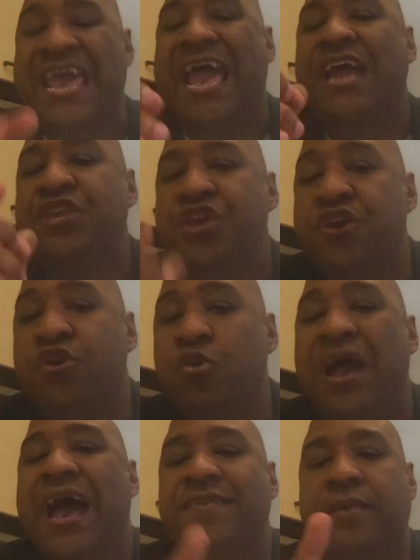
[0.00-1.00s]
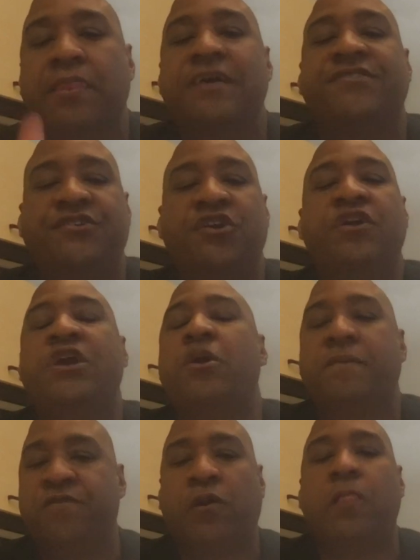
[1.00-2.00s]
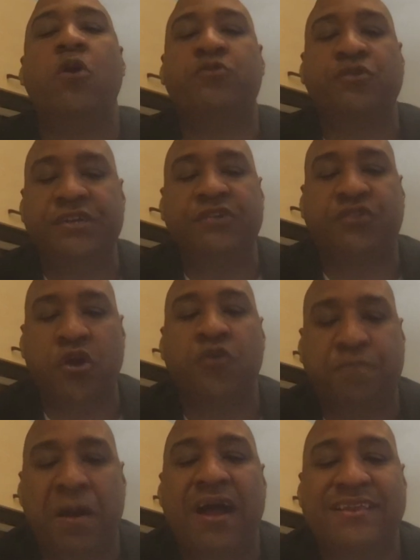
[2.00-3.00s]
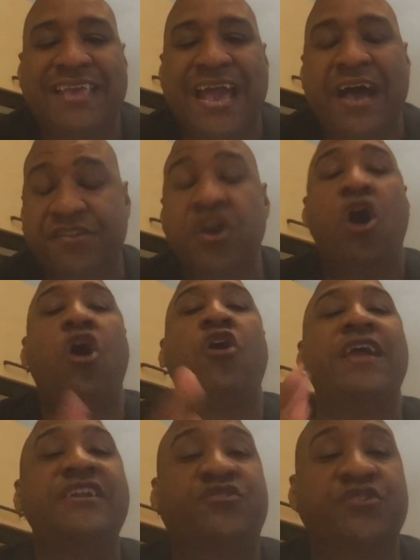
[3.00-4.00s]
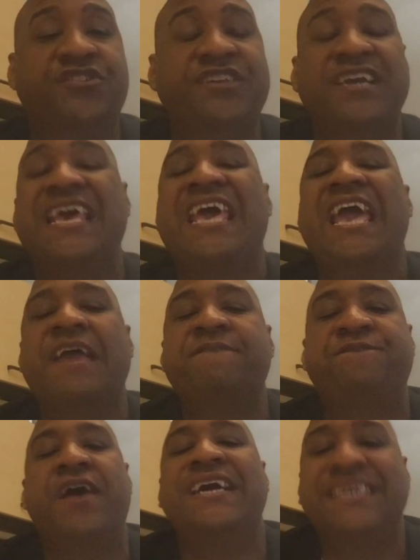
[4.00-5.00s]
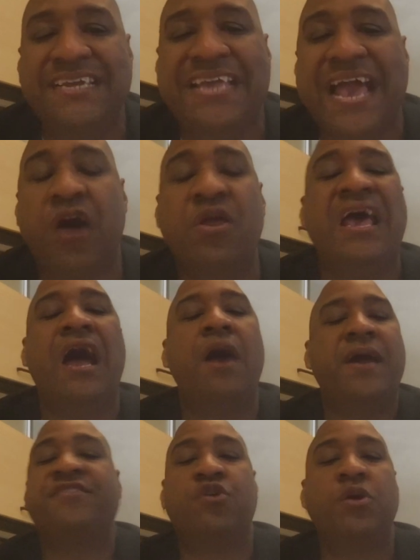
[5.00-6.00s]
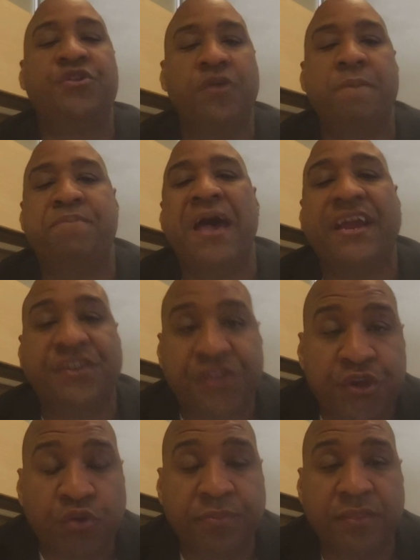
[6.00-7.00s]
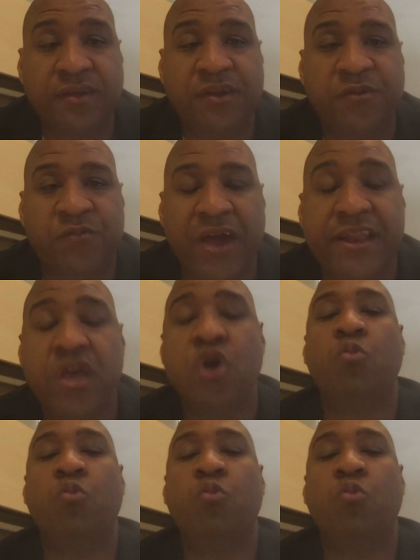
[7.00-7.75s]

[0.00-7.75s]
And you, as a listener here in the Foreclosure Deals Coach podcast, are interested in finding out how that's going to impact you, right?